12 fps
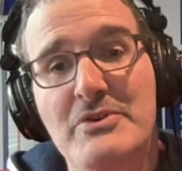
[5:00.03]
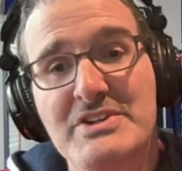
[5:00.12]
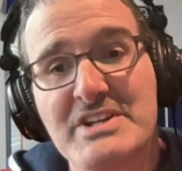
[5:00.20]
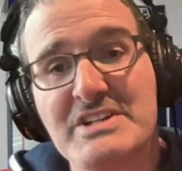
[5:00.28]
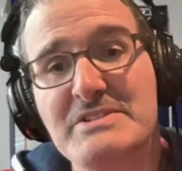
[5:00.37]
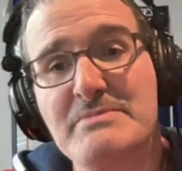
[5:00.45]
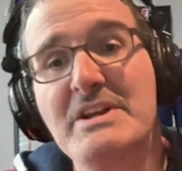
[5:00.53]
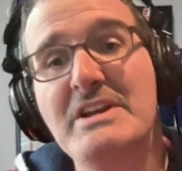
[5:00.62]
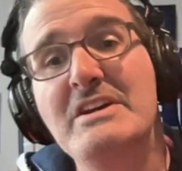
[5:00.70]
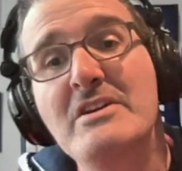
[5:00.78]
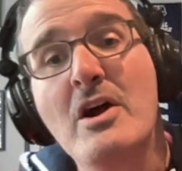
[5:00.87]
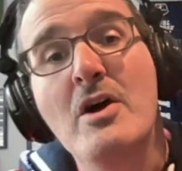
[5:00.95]

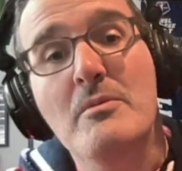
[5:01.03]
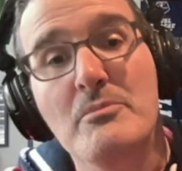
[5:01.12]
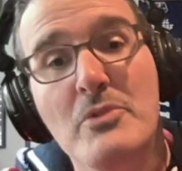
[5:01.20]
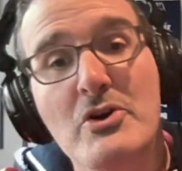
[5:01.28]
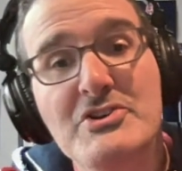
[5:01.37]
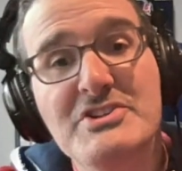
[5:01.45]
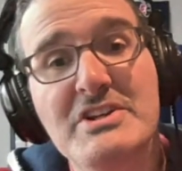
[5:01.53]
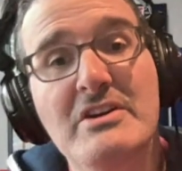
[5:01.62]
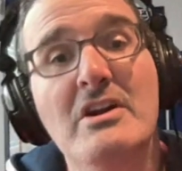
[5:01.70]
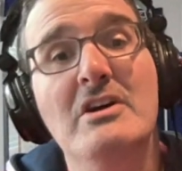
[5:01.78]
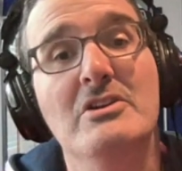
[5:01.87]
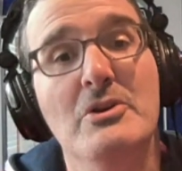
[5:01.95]
participating
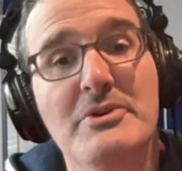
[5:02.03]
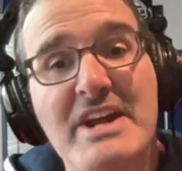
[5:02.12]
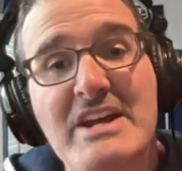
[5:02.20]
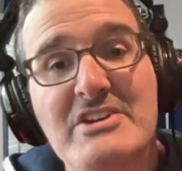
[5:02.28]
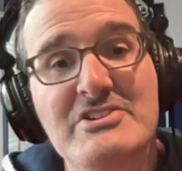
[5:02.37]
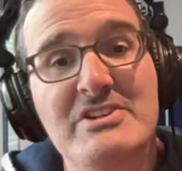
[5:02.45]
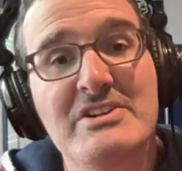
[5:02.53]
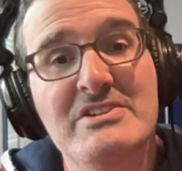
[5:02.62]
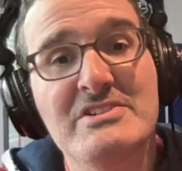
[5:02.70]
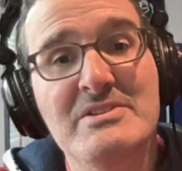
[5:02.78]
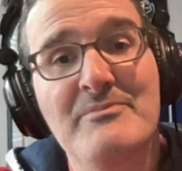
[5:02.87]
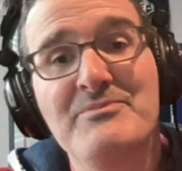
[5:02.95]
merchant
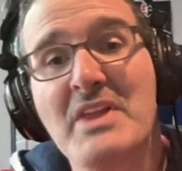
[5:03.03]
locations.